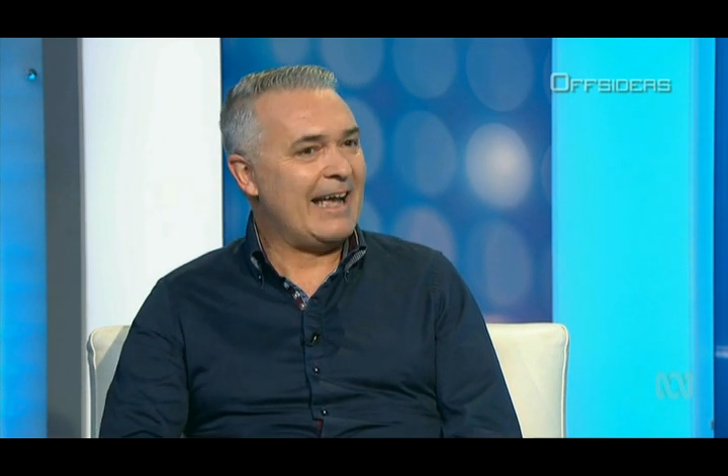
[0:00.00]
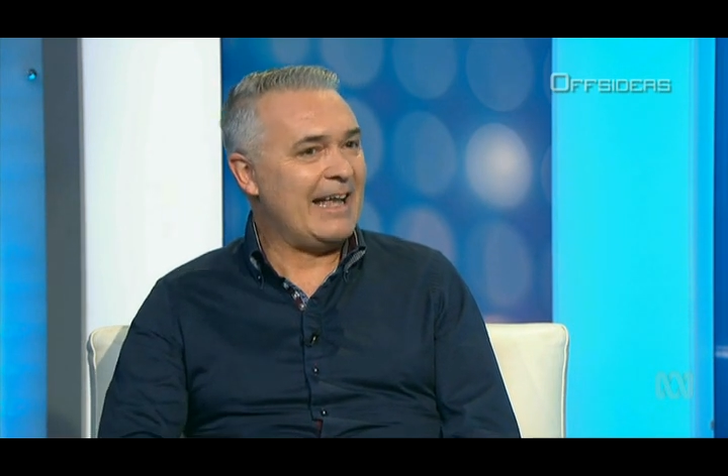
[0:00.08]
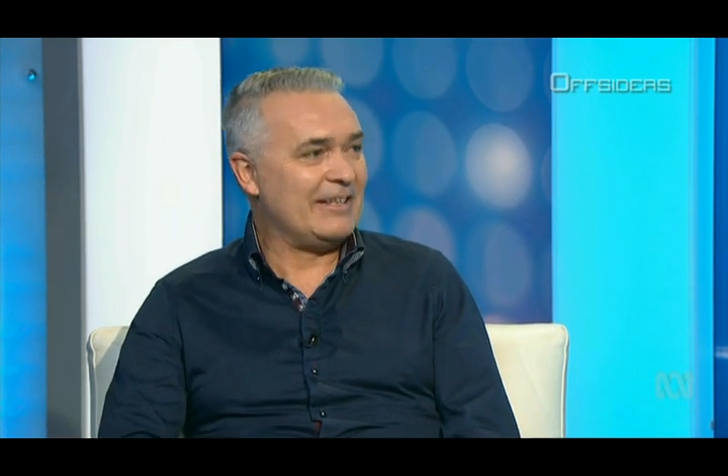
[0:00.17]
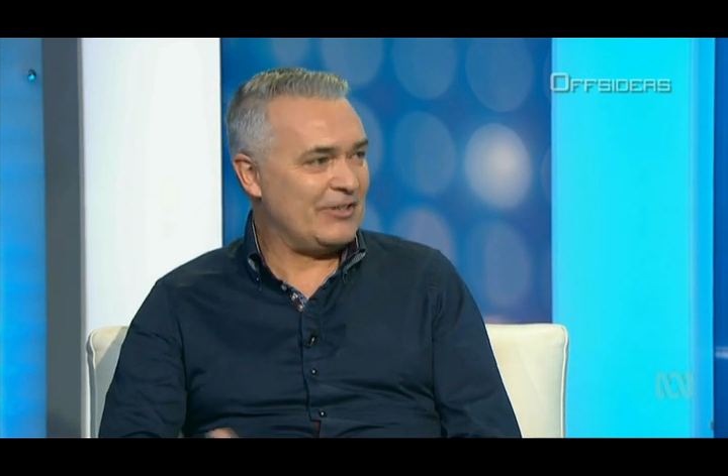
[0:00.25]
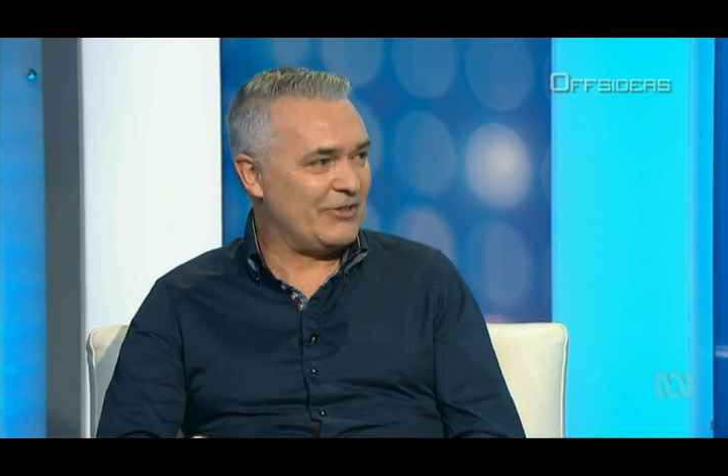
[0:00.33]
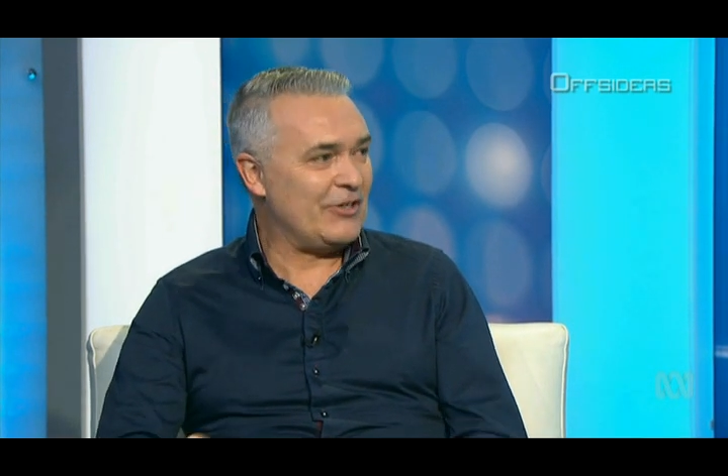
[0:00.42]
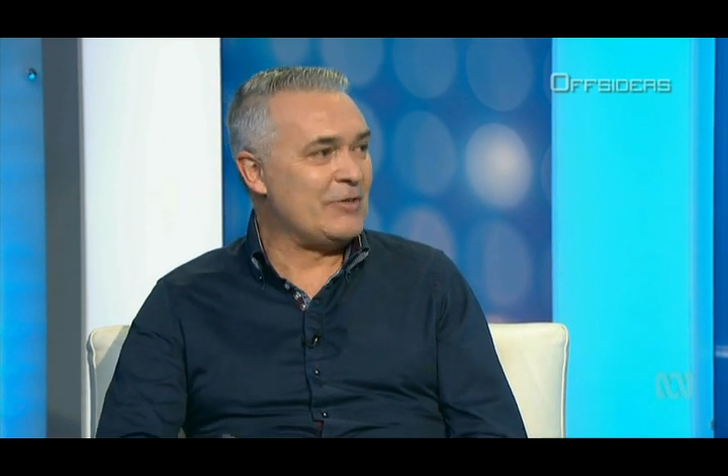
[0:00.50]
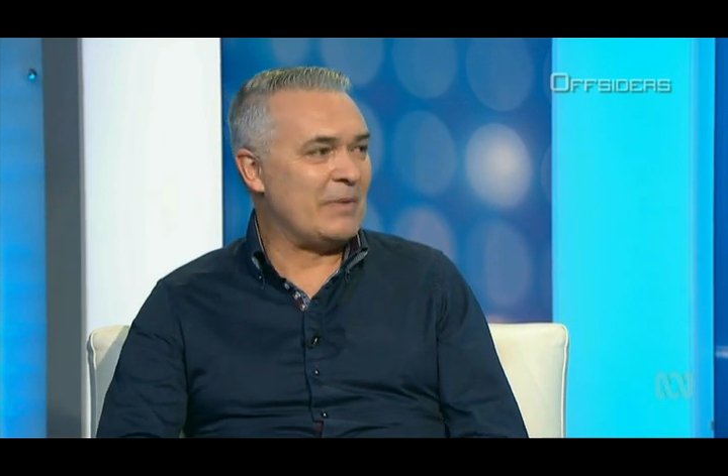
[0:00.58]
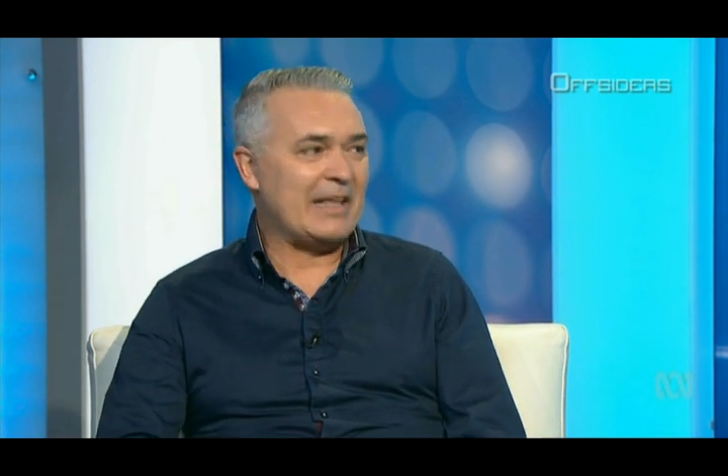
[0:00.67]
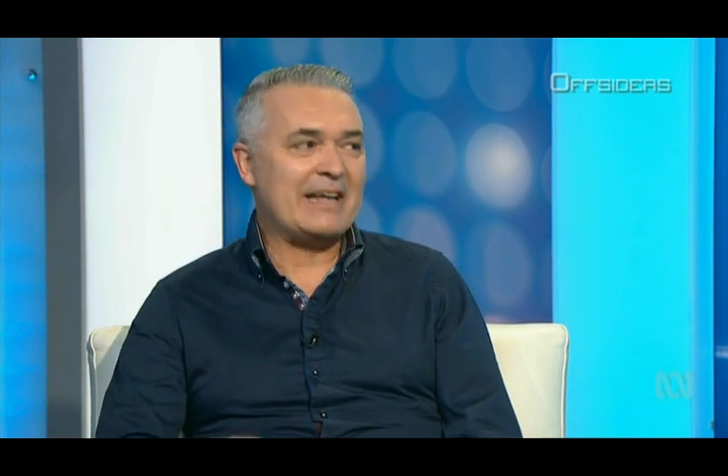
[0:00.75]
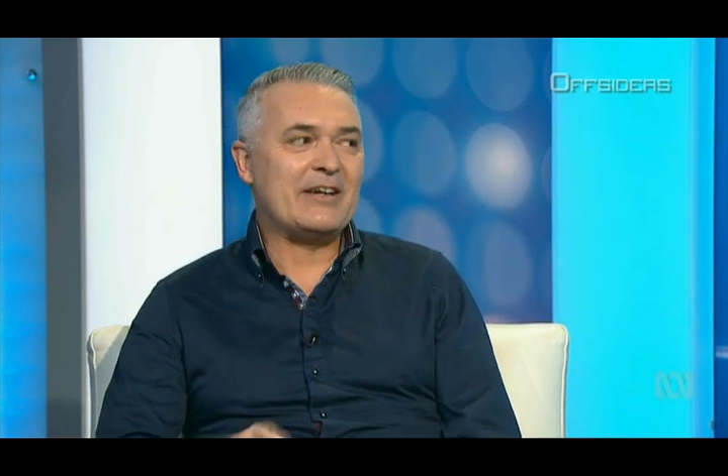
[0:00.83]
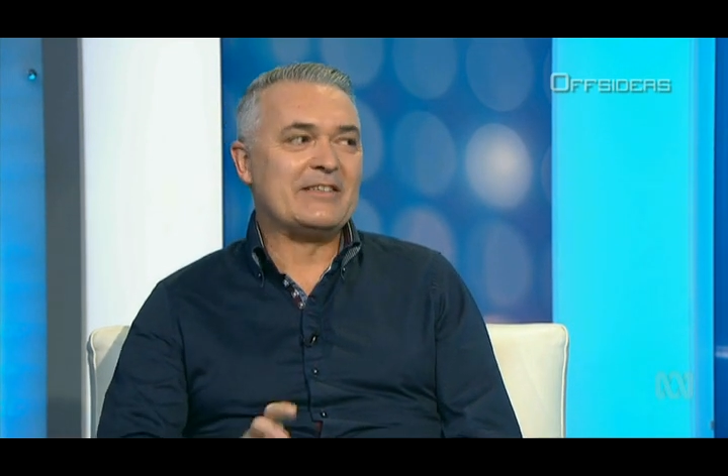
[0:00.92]
And it's true,
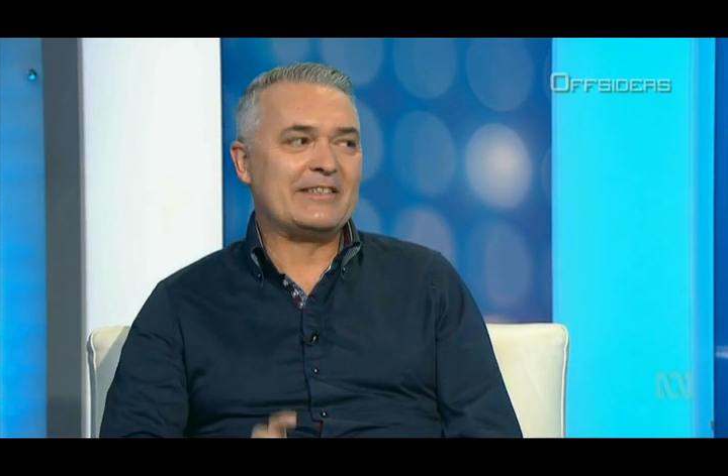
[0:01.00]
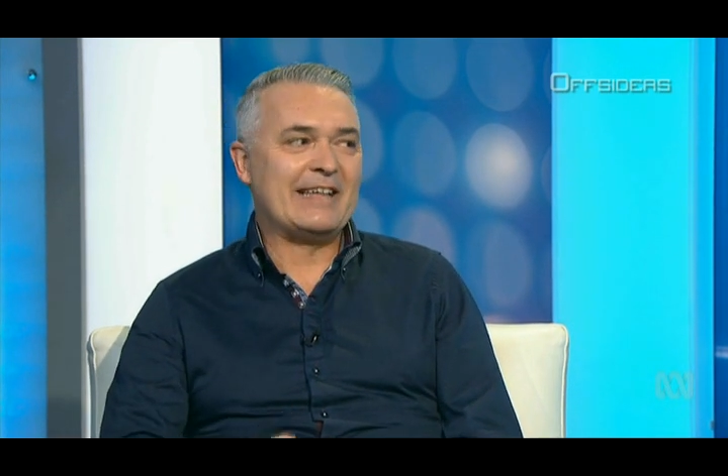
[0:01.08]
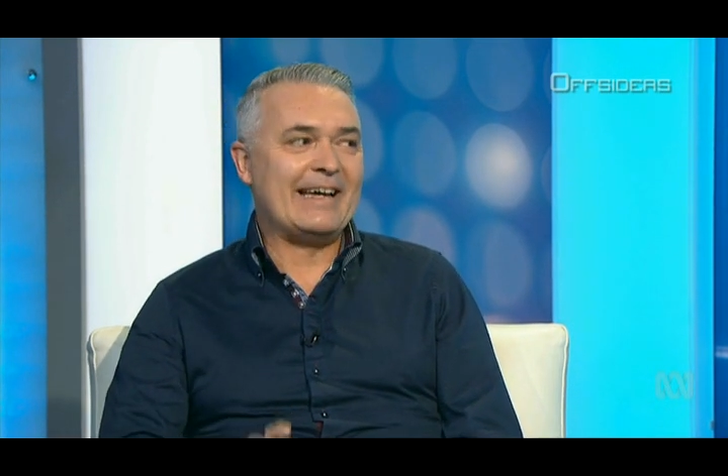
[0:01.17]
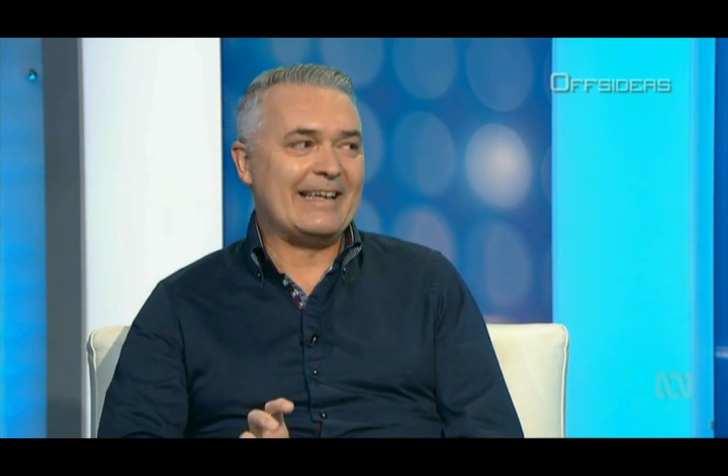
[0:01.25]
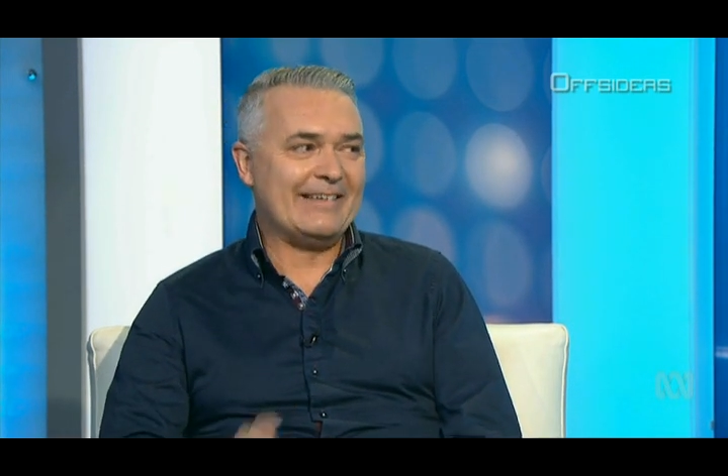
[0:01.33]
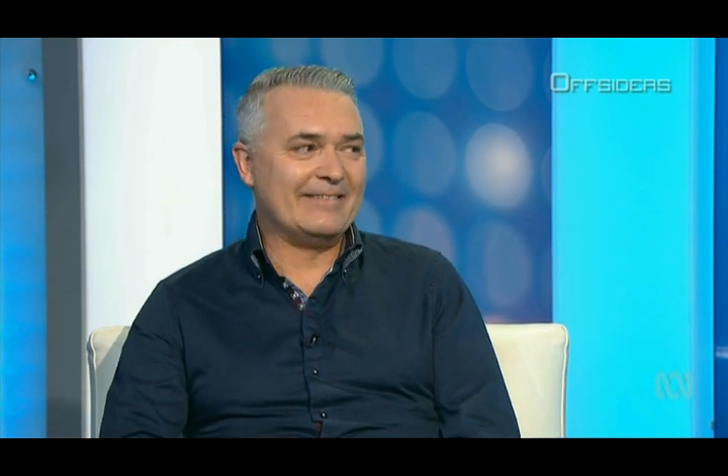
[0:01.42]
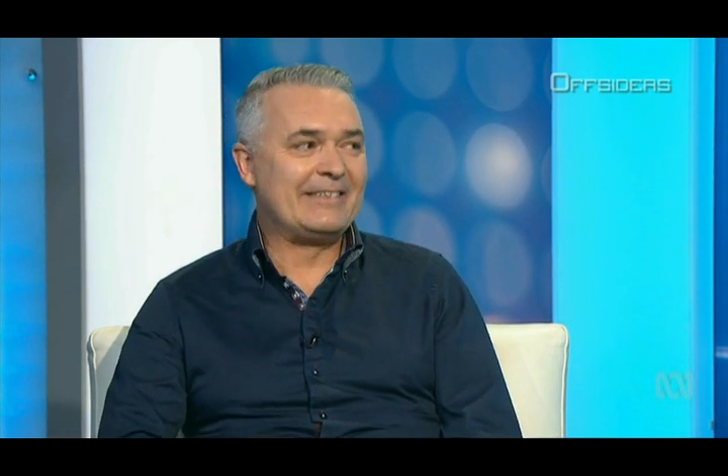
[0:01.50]
but they don't say it.